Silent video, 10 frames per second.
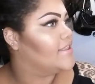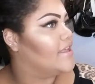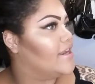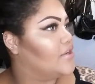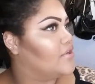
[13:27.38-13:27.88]

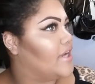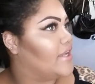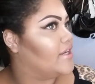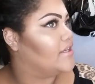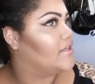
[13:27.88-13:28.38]
that it
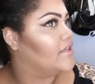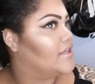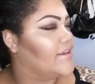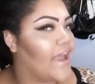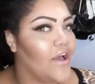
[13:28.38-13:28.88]
created.
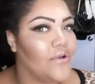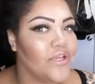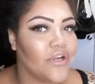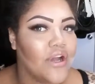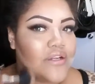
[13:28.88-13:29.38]
Now
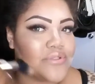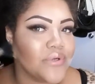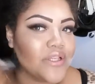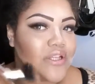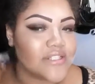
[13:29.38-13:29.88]
your
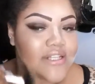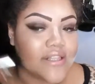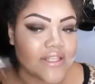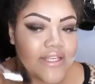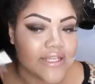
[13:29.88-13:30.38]
contour looks
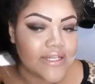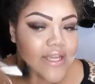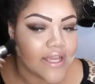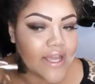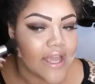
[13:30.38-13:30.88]

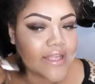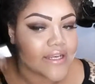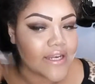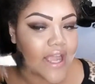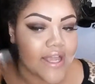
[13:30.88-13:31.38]
clean
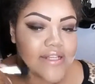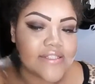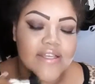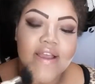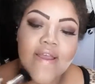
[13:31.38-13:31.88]
and nice,